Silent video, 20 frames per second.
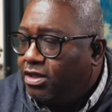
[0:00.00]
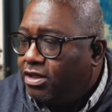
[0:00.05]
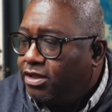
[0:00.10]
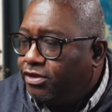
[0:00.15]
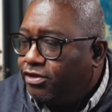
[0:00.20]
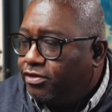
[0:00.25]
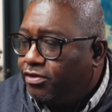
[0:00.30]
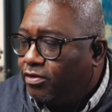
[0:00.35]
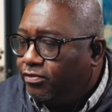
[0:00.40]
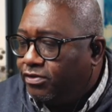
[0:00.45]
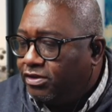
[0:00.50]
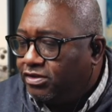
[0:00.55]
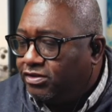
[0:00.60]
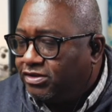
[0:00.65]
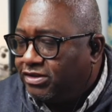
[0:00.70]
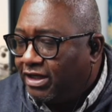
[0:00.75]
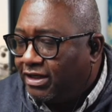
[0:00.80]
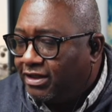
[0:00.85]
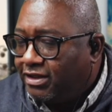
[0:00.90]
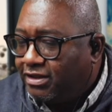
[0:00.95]
you know, these
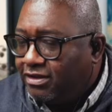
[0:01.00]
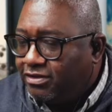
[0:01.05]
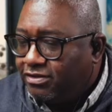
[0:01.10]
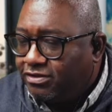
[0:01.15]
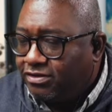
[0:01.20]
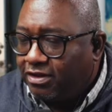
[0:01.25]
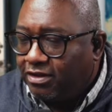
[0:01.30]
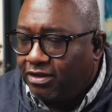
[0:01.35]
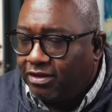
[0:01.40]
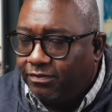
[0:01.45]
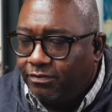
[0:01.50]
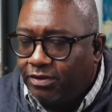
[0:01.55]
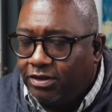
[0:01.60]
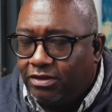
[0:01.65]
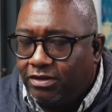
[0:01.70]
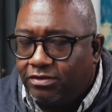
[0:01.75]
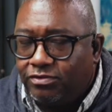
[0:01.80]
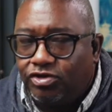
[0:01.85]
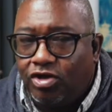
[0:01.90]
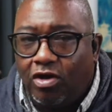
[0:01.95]
settings
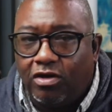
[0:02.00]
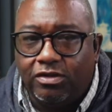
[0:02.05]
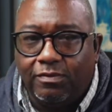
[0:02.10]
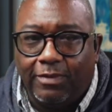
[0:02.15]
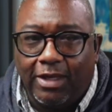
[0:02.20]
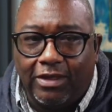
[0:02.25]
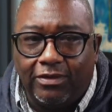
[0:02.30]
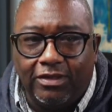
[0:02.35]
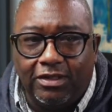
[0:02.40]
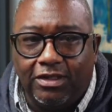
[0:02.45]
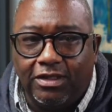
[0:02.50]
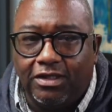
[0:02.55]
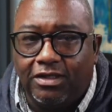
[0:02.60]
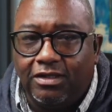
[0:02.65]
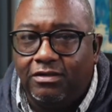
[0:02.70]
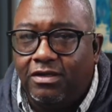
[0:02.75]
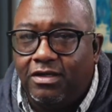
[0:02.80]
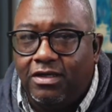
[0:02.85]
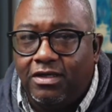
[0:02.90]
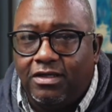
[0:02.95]
and talk about any
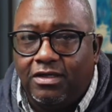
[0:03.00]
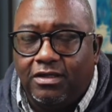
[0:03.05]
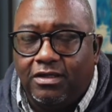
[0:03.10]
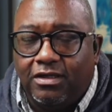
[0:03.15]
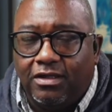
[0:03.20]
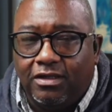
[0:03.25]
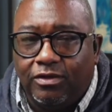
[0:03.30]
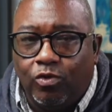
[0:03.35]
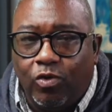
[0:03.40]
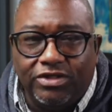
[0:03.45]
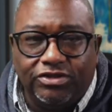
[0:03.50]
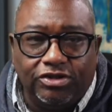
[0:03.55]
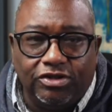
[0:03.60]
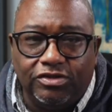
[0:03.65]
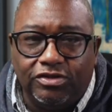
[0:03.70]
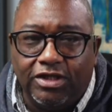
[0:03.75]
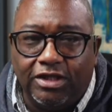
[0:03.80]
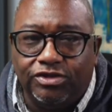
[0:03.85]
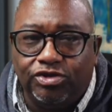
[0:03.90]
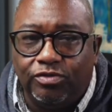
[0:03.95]
questions
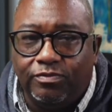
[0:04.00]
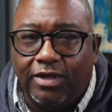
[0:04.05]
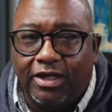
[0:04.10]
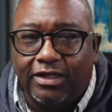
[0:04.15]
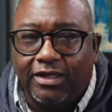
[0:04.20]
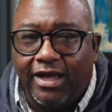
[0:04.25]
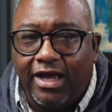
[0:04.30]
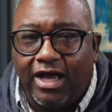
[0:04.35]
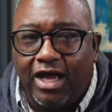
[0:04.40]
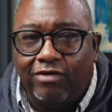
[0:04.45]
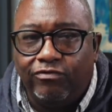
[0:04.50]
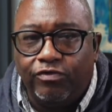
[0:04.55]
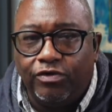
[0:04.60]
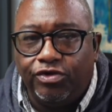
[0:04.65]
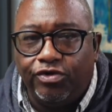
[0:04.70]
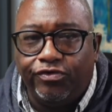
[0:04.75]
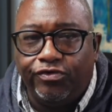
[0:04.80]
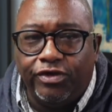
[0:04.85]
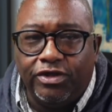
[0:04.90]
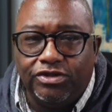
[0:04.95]
that you might have with
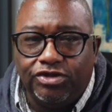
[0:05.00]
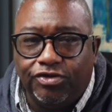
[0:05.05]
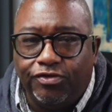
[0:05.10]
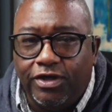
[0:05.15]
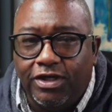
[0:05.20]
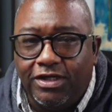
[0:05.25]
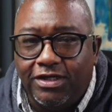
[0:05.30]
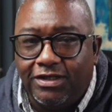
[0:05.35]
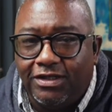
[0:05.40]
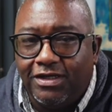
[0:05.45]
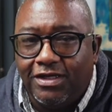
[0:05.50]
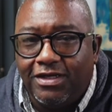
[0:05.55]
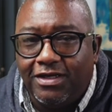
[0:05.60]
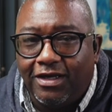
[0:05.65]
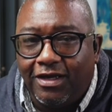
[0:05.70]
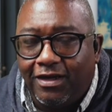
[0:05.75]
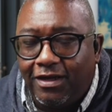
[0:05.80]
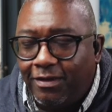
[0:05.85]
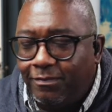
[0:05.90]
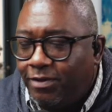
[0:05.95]
green screen and
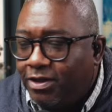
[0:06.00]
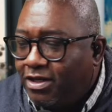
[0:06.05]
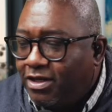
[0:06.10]
Ecamm.